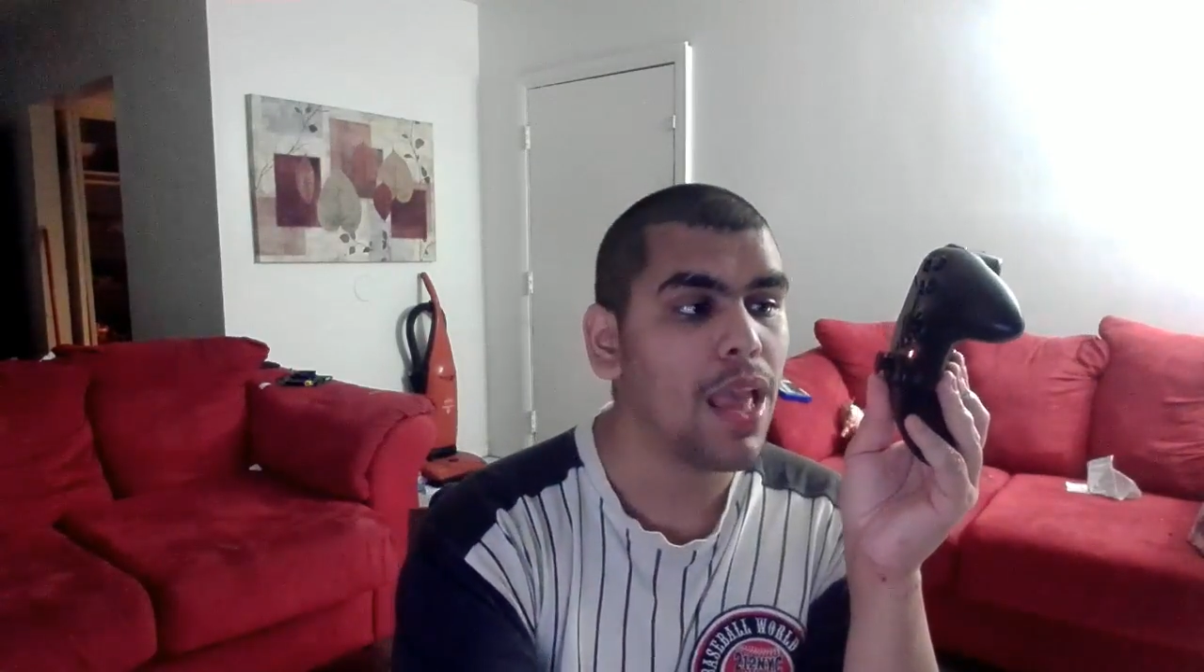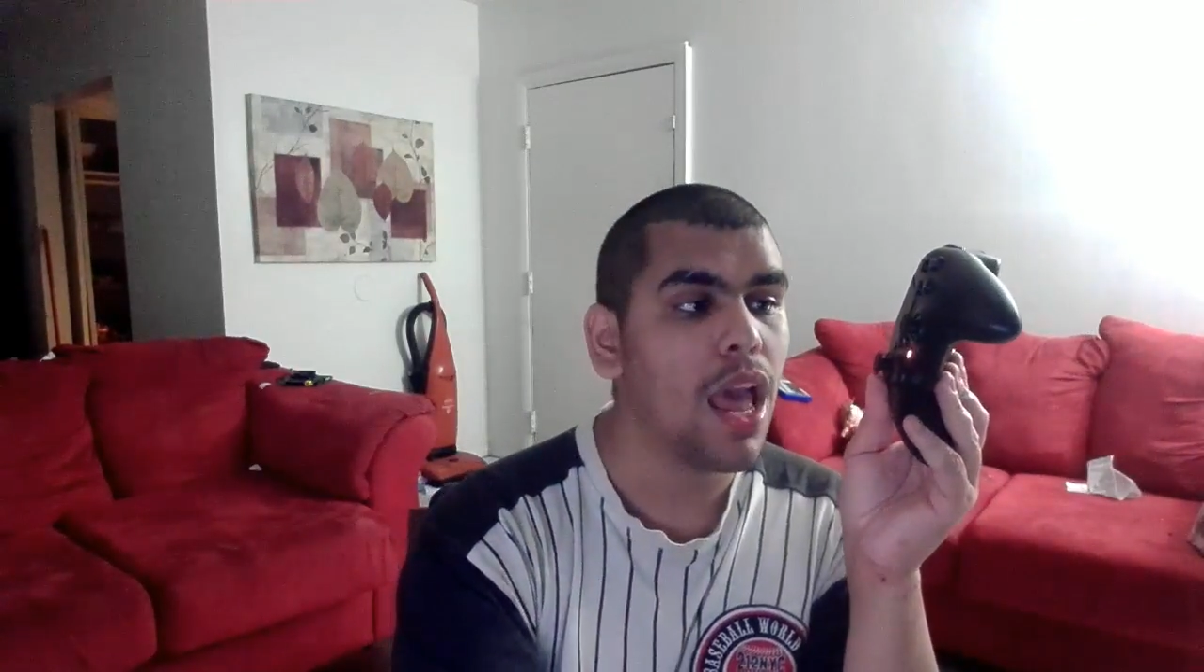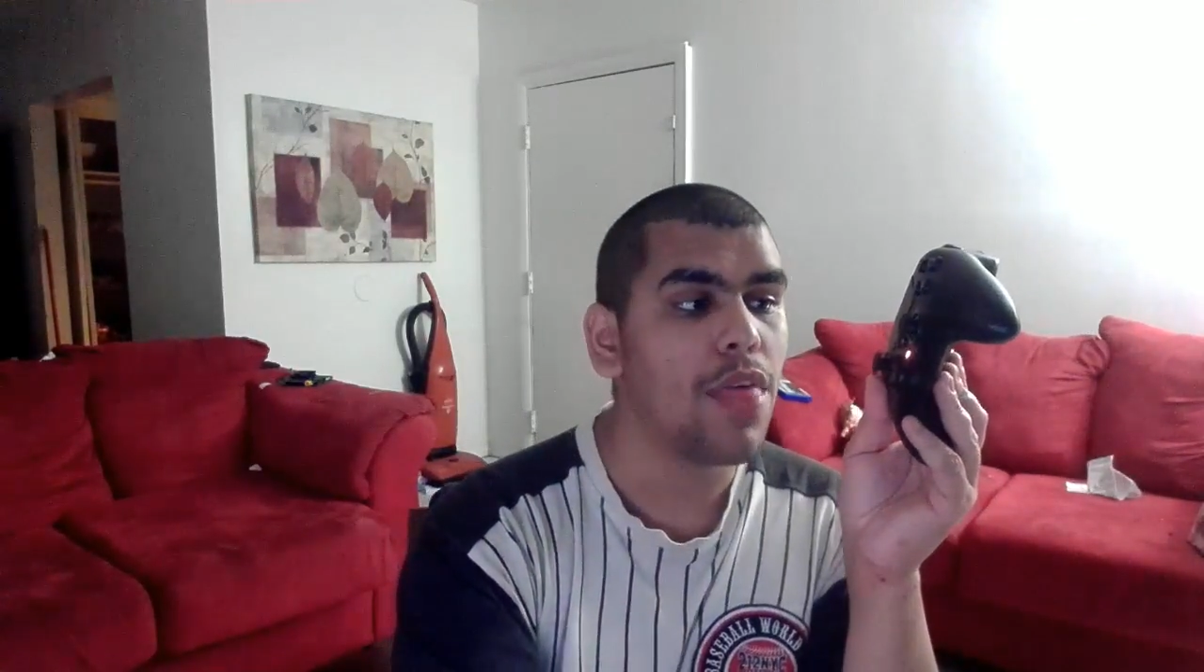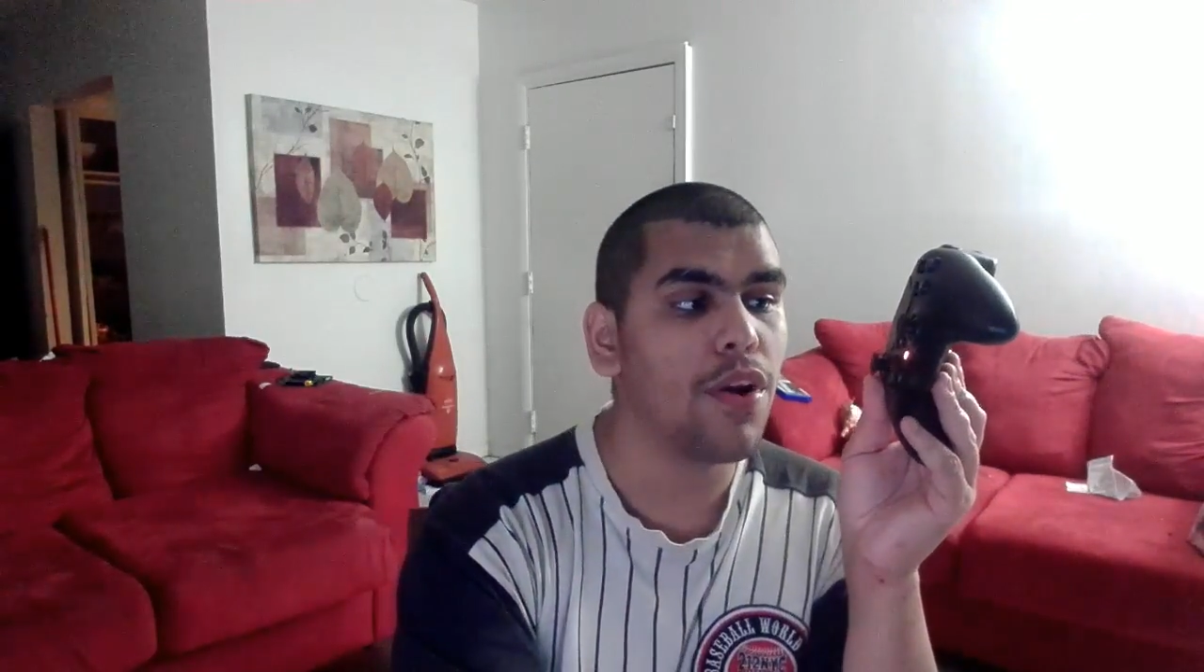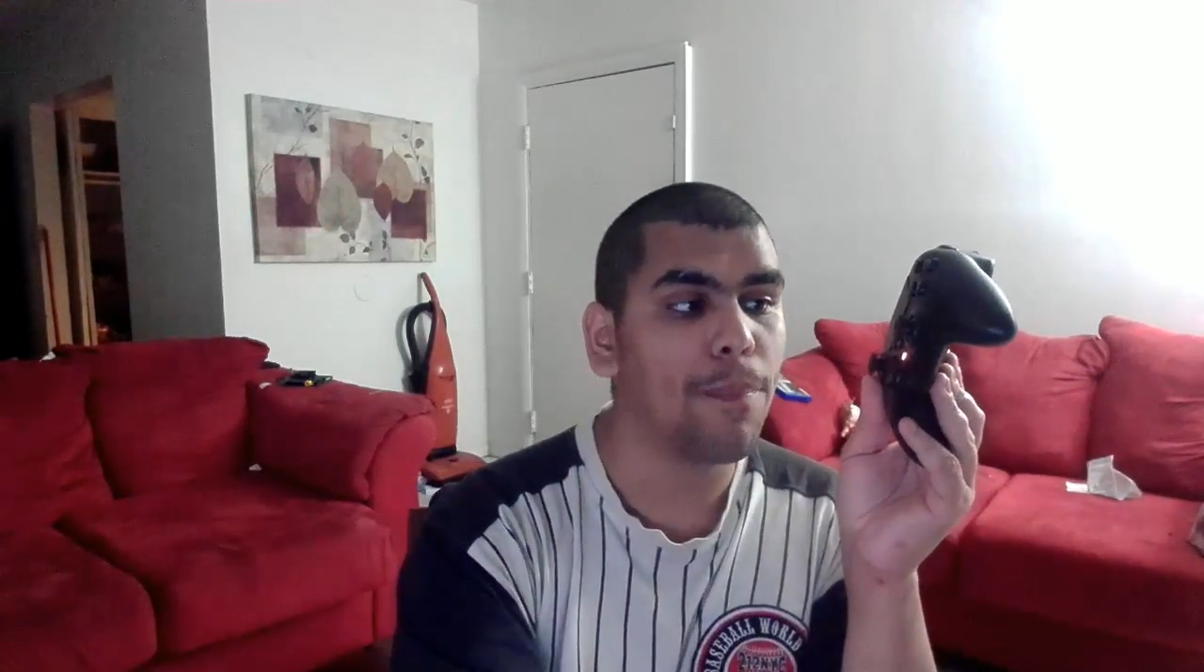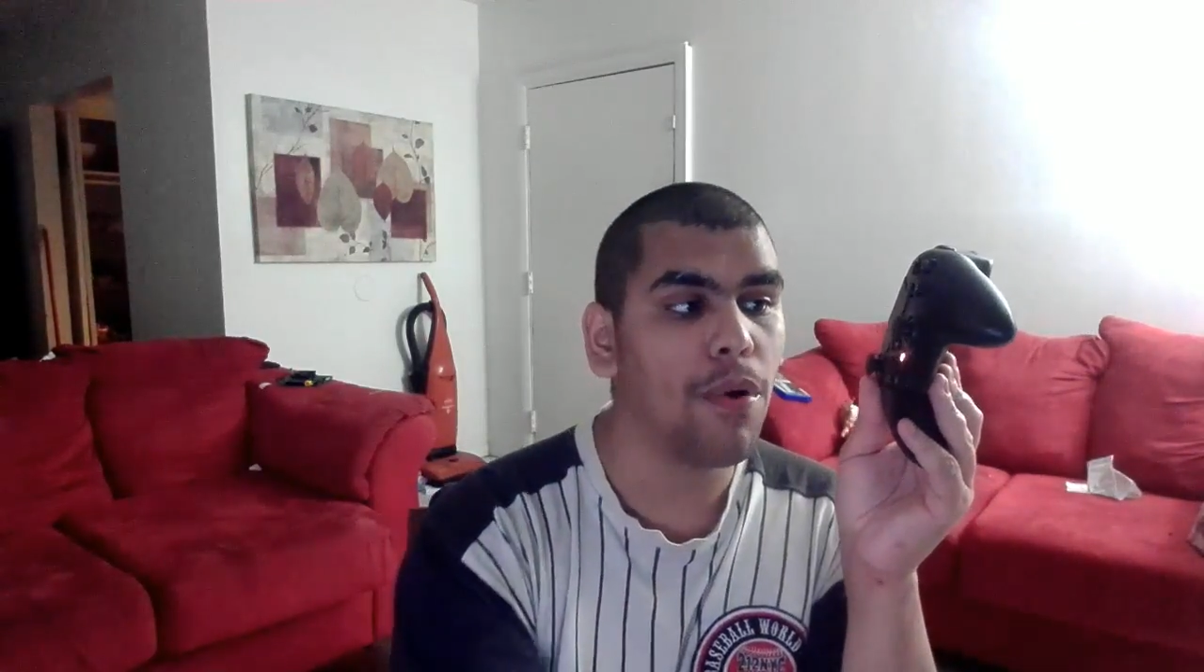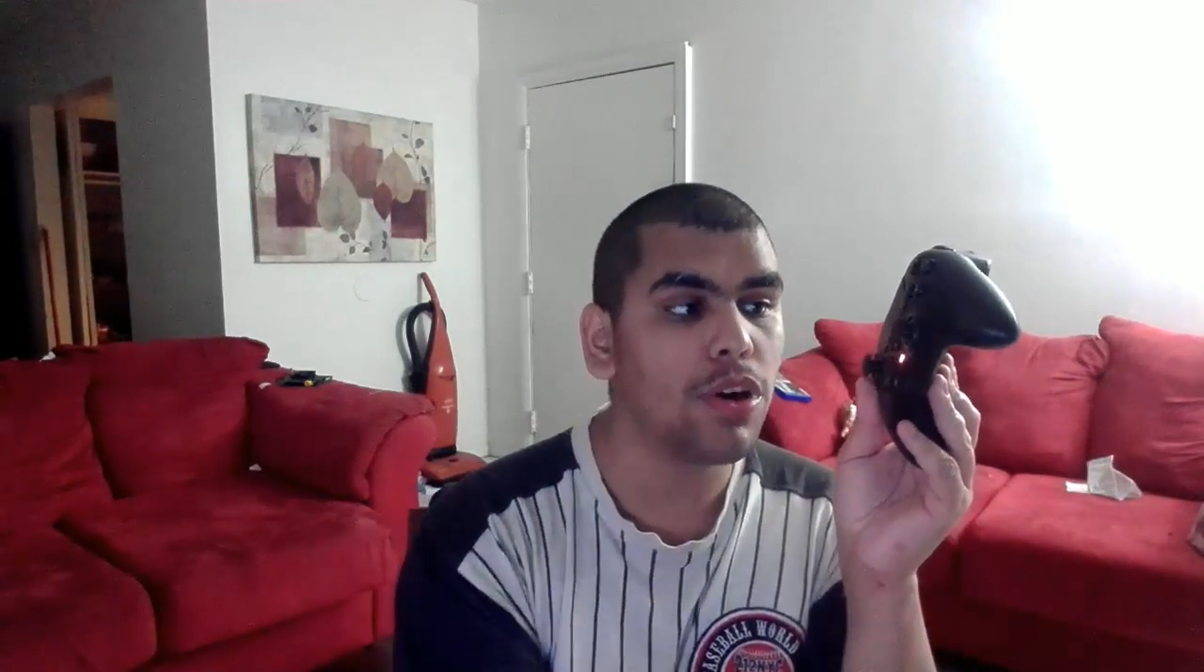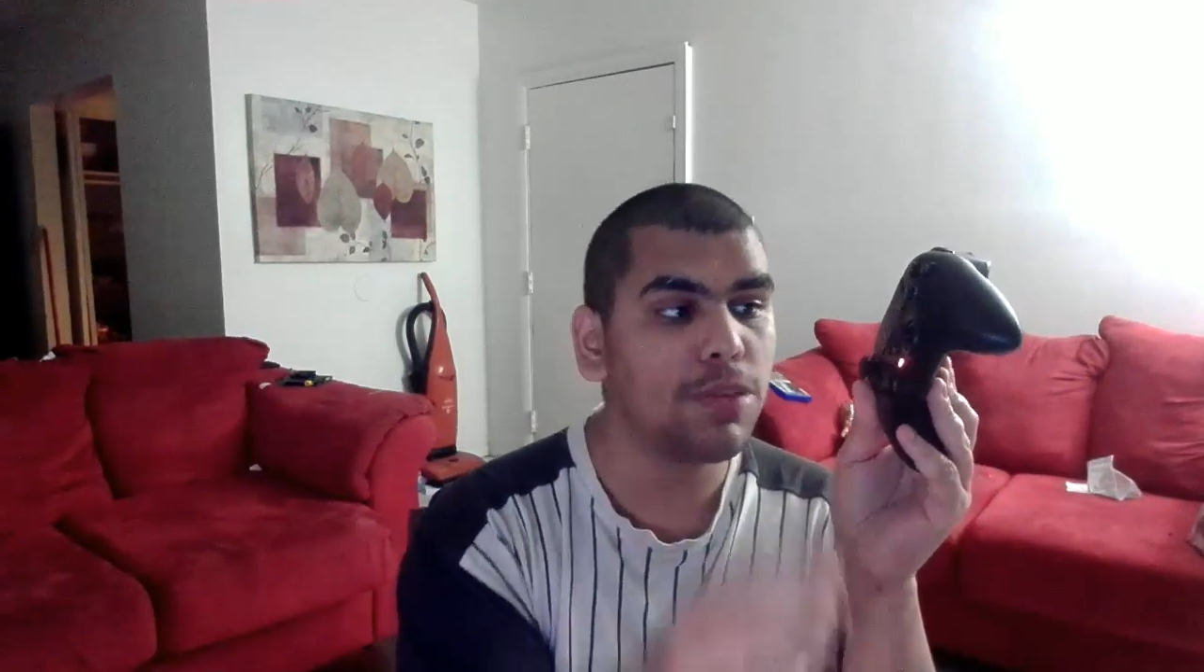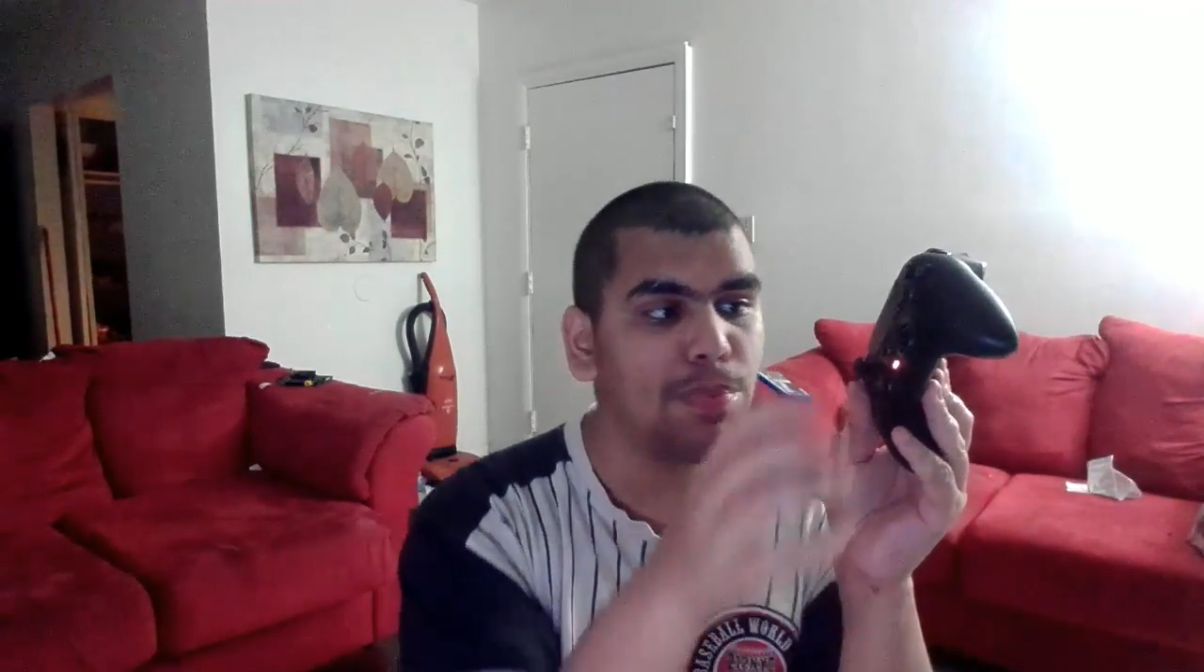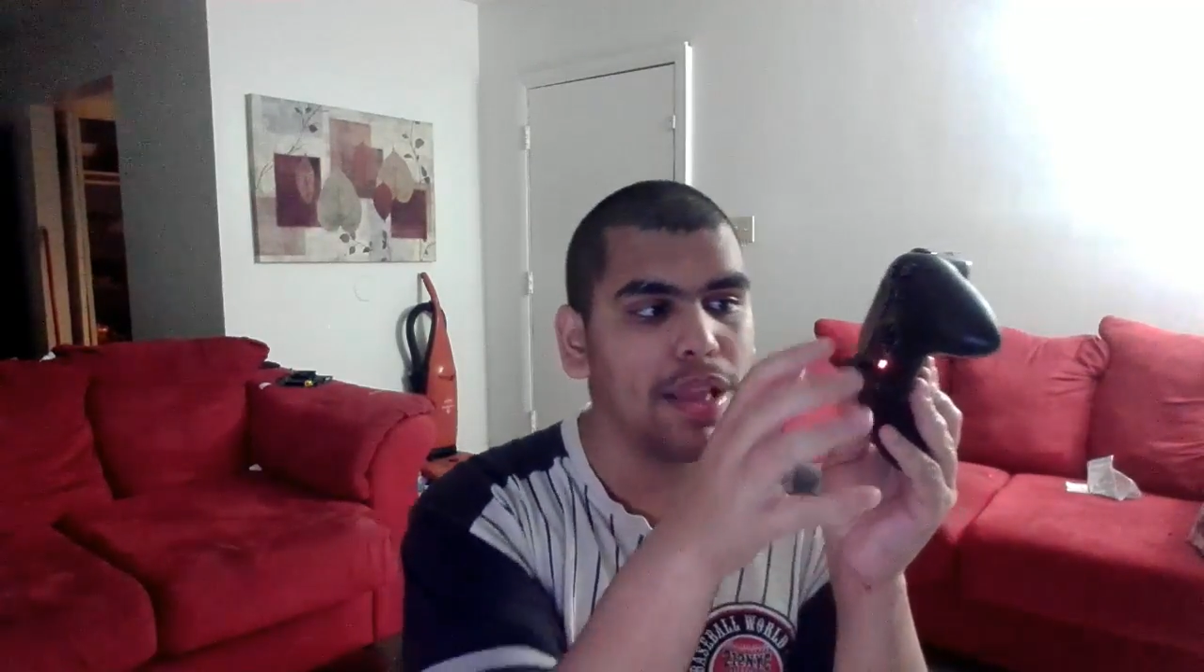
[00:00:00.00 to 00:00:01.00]
They're more
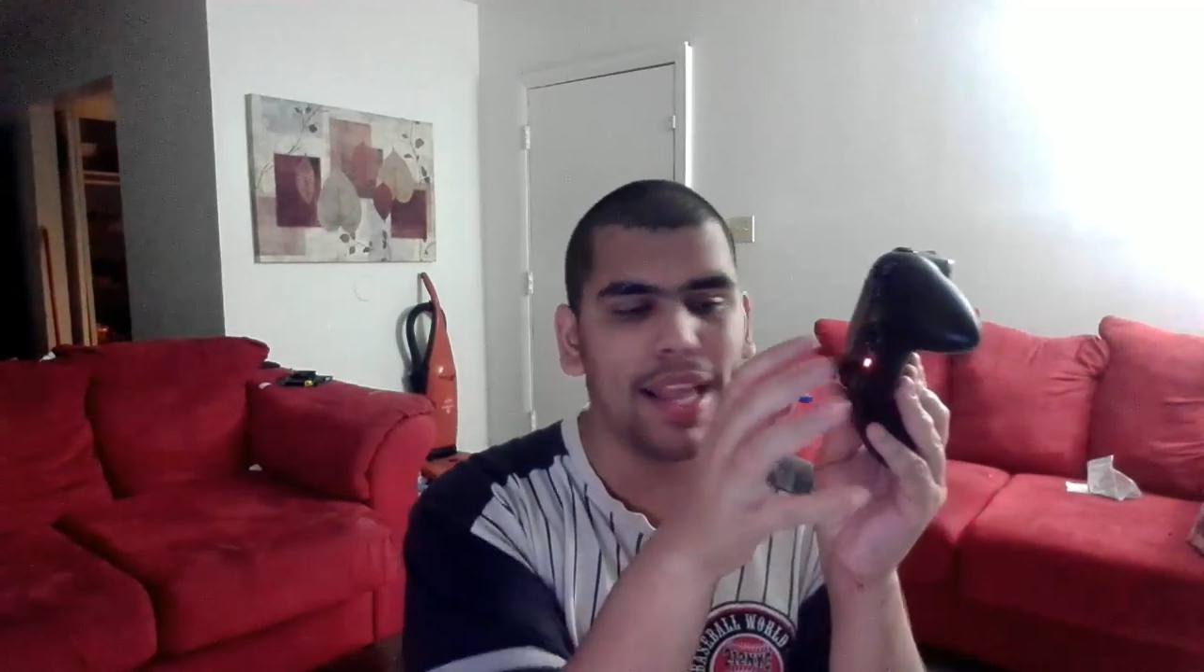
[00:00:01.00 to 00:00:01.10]
split